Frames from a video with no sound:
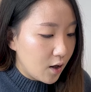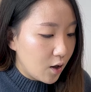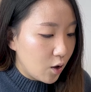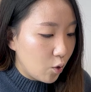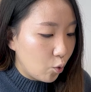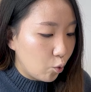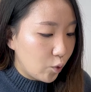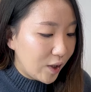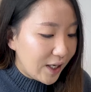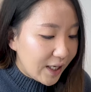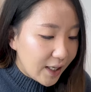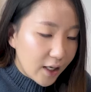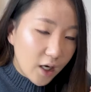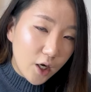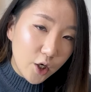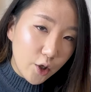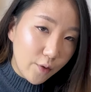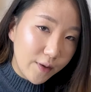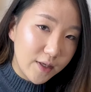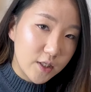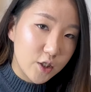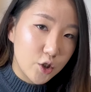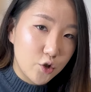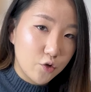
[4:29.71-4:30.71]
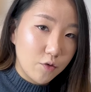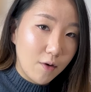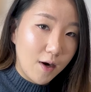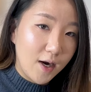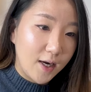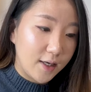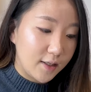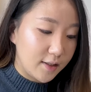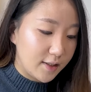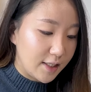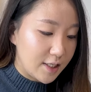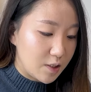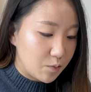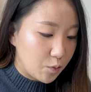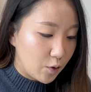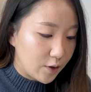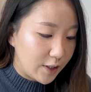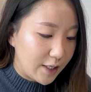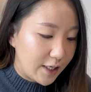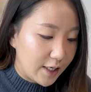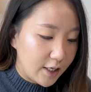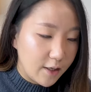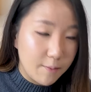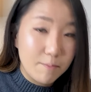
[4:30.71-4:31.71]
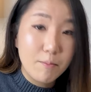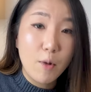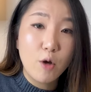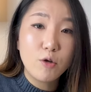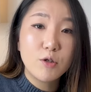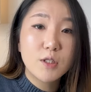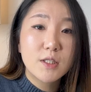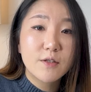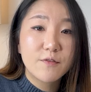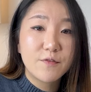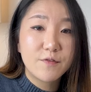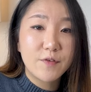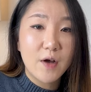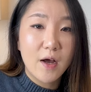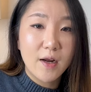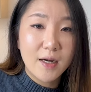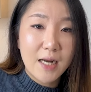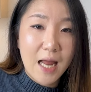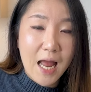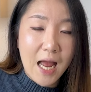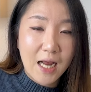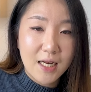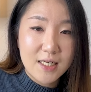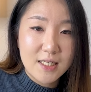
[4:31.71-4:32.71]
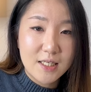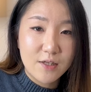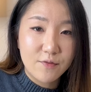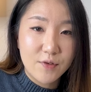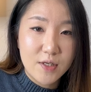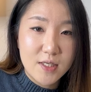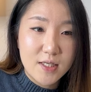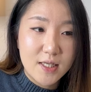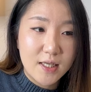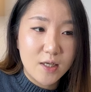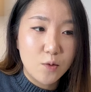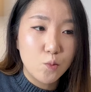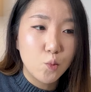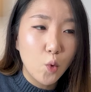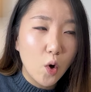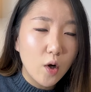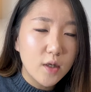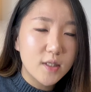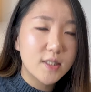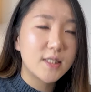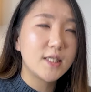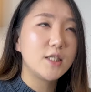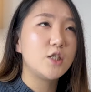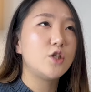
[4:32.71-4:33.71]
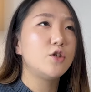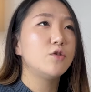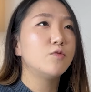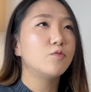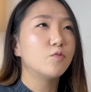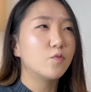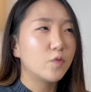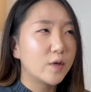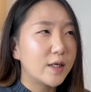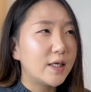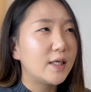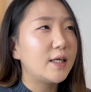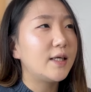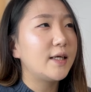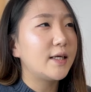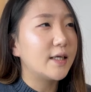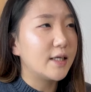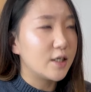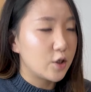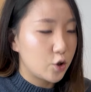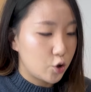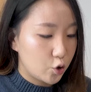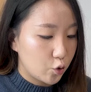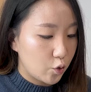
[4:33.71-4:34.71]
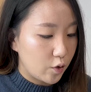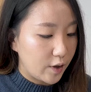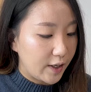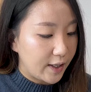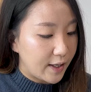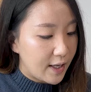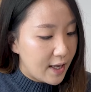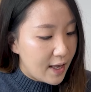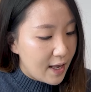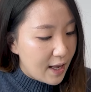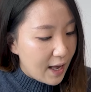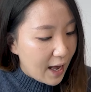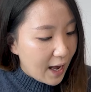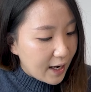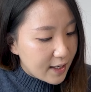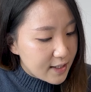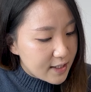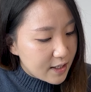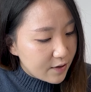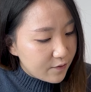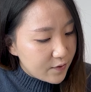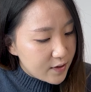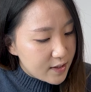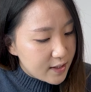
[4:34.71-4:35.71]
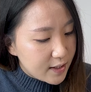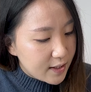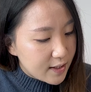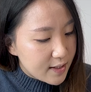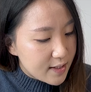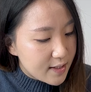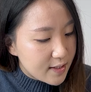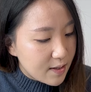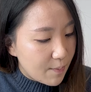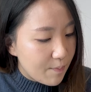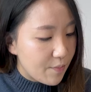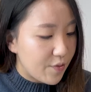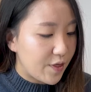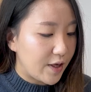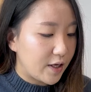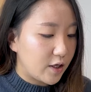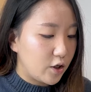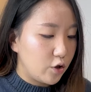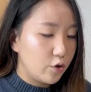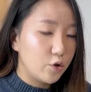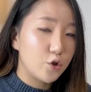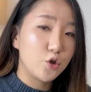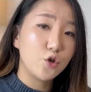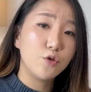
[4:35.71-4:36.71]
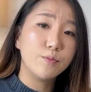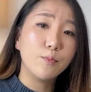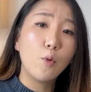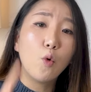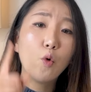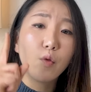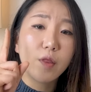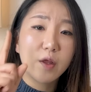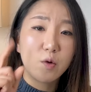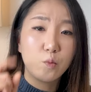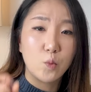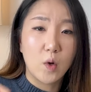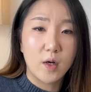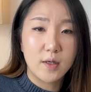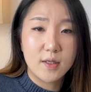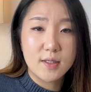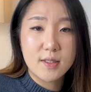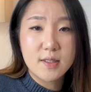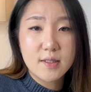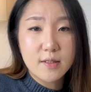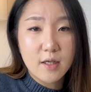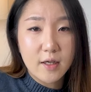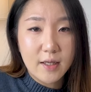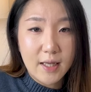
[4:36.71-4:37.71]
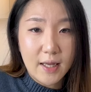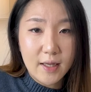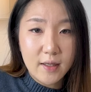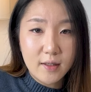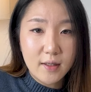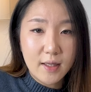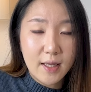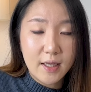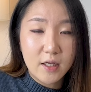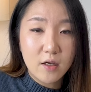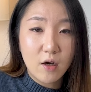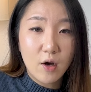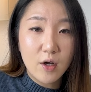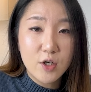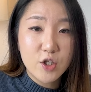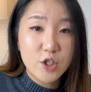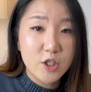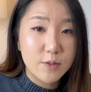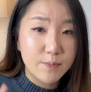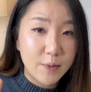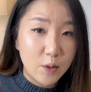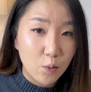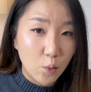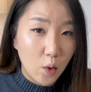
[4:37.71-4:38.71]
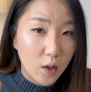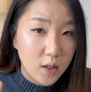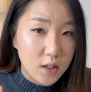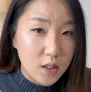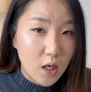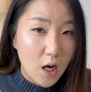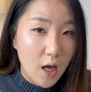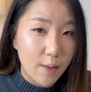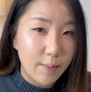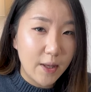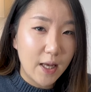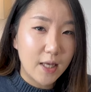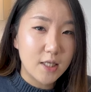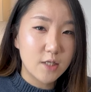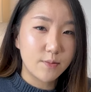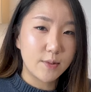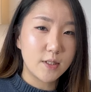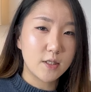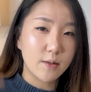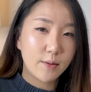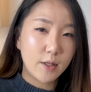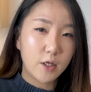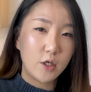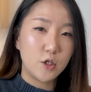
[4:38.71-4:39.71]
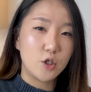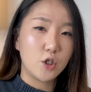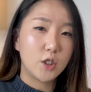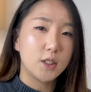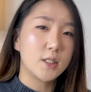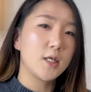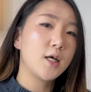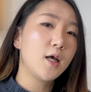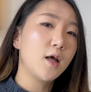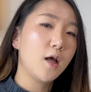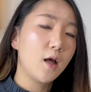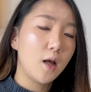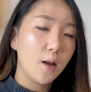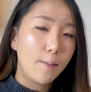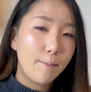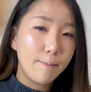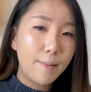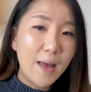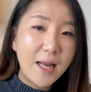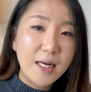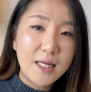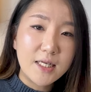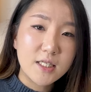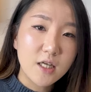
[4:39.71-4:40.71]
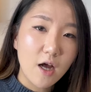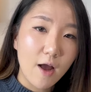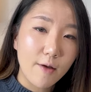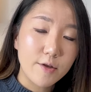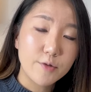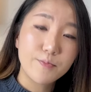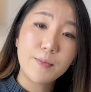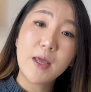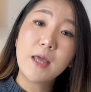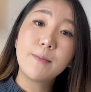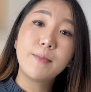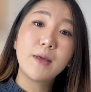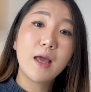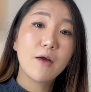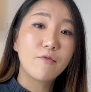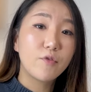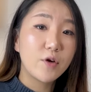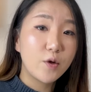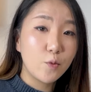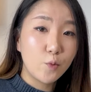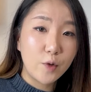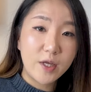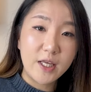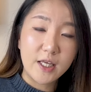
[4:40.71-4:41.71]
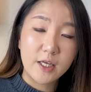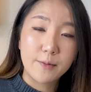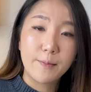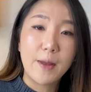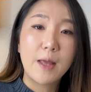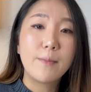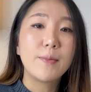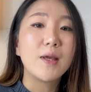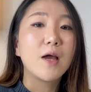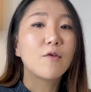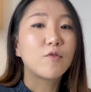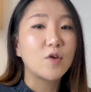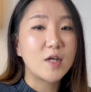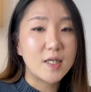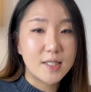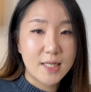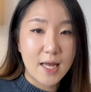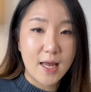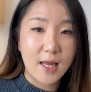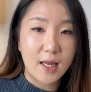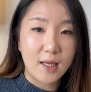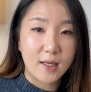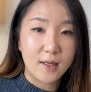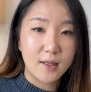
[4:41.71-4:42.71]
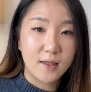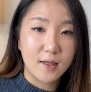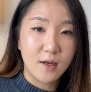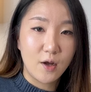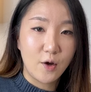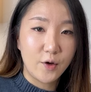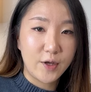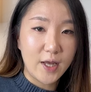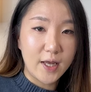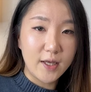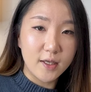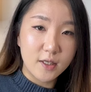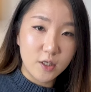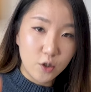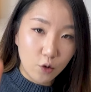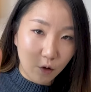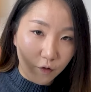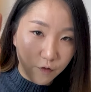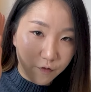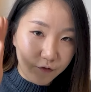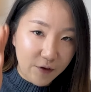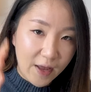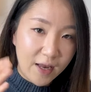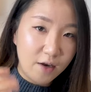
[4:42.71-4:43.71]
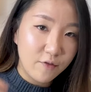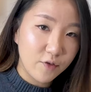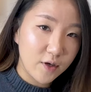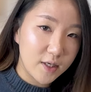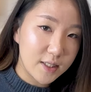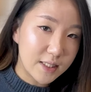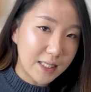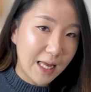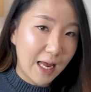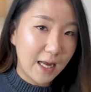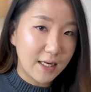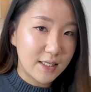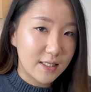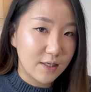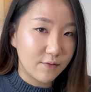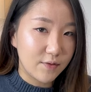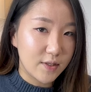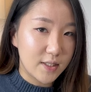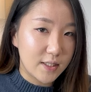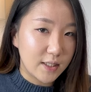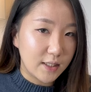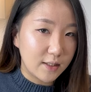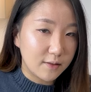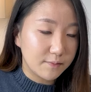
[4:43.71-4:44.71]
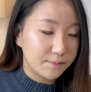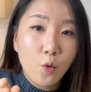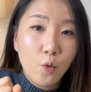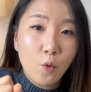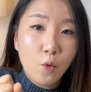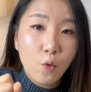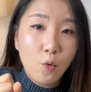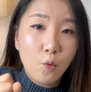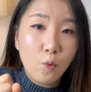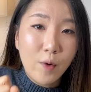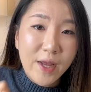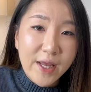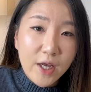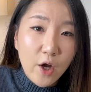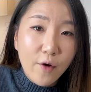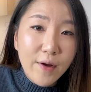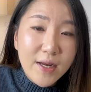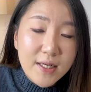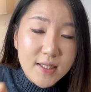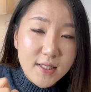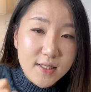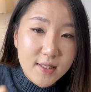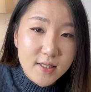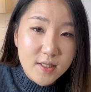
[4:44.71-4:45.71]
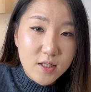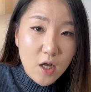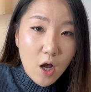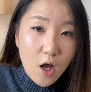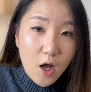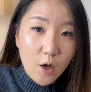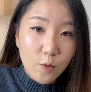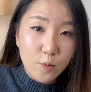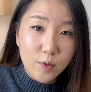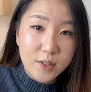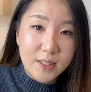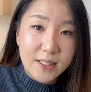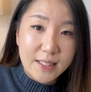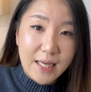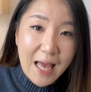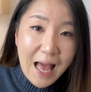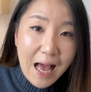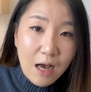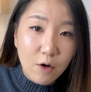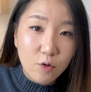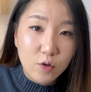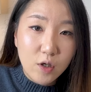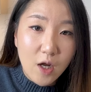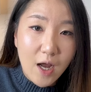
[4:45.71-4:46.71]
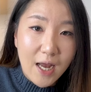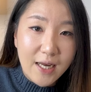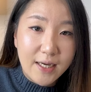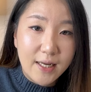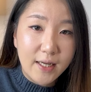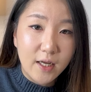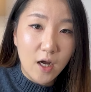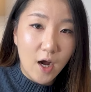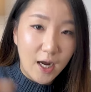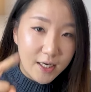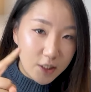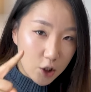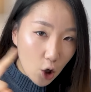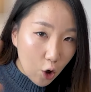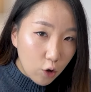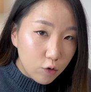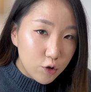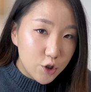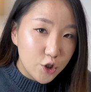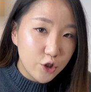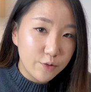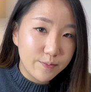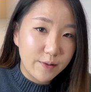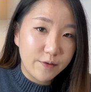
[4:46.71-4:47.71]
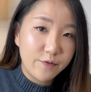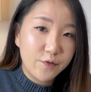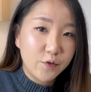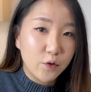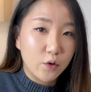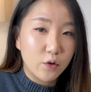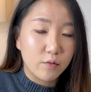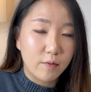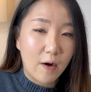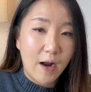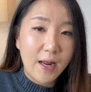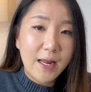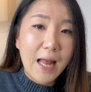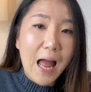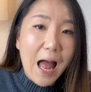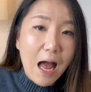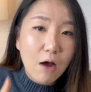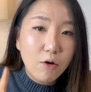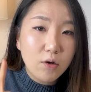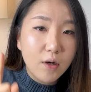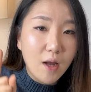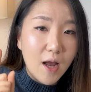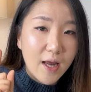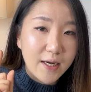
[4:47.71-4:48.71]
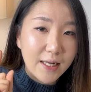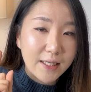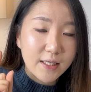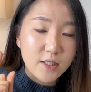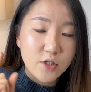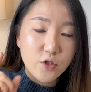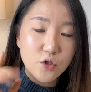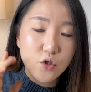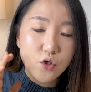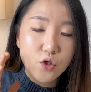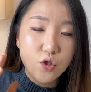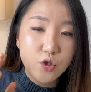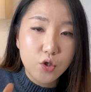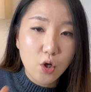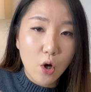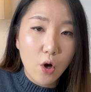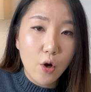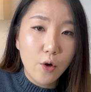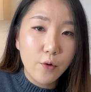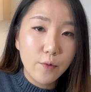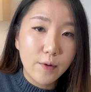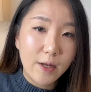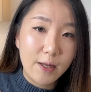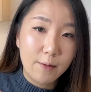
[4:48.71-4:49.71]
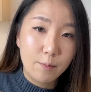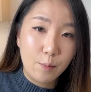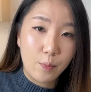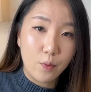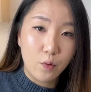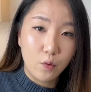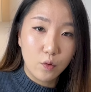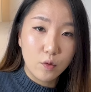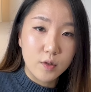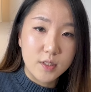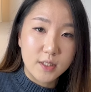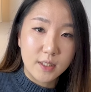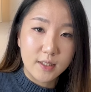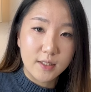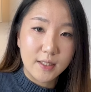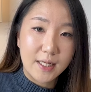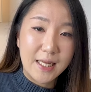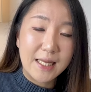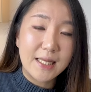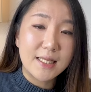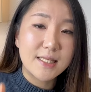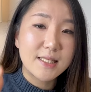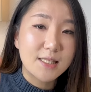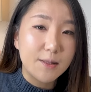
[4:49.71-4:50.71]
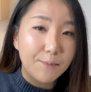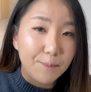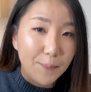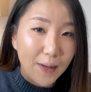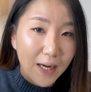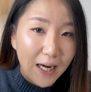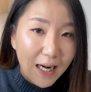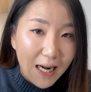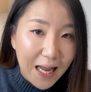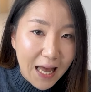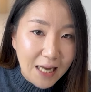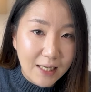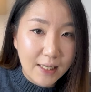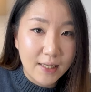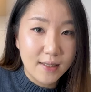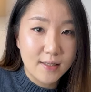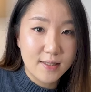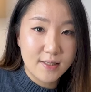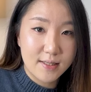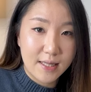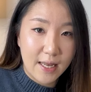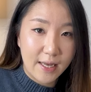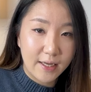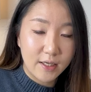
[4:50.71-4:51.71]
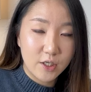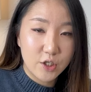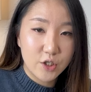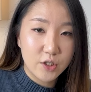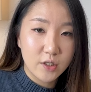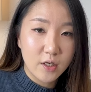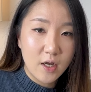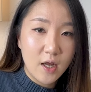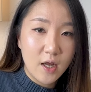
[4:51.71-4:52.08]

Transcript: We are going to try this one here, most fun activity. What did you really enjoy? Activity is something you do more than once, okay? It can't just be one time, it has to be something you did many times, maybe every week, maybe every day, okay? Your favorite activity. We're going to start with the outlining. I told you before, right? Outlining is so important. It is the planning stage.